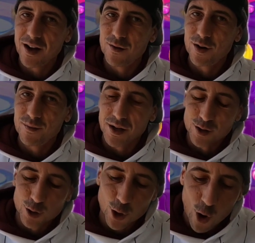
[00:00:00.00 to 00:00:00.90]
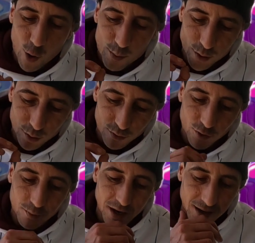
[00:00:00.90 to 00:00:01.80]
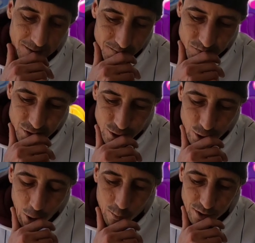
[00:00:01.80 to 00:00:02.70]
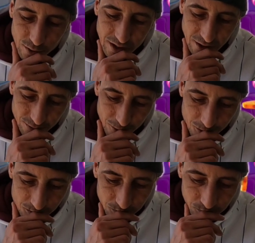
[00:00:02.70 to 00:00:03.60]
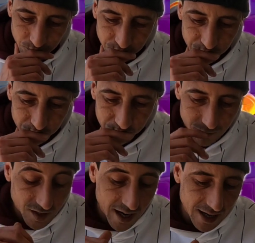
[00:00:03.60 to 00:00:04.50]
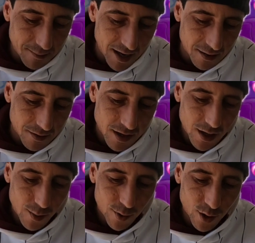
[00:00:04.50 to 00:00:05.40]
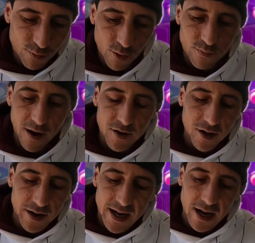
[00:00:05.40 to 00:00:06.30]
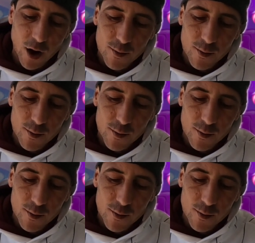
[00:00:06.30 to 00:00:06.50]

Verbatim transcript: That would have been so beautiful, man. So beautiful. Take it, man. Beautiful $5 hit.